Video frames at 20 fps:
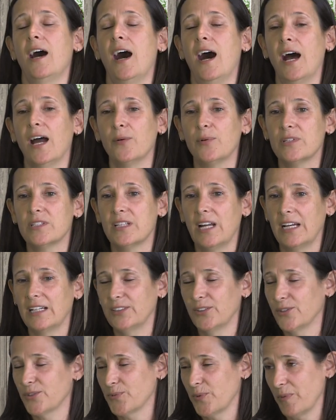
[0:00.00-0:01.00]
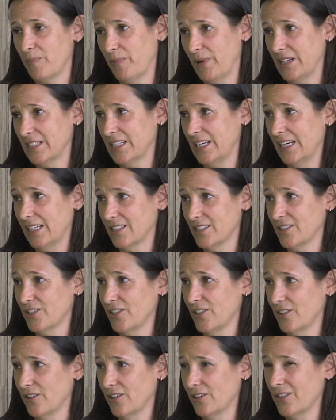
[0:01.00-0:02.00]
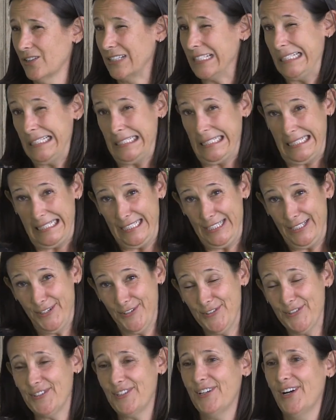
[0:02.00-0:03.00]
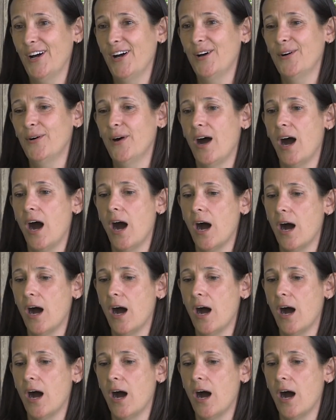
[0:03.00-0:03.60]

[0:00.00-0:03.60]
I was diagnosed with breast cancer 6 years ago.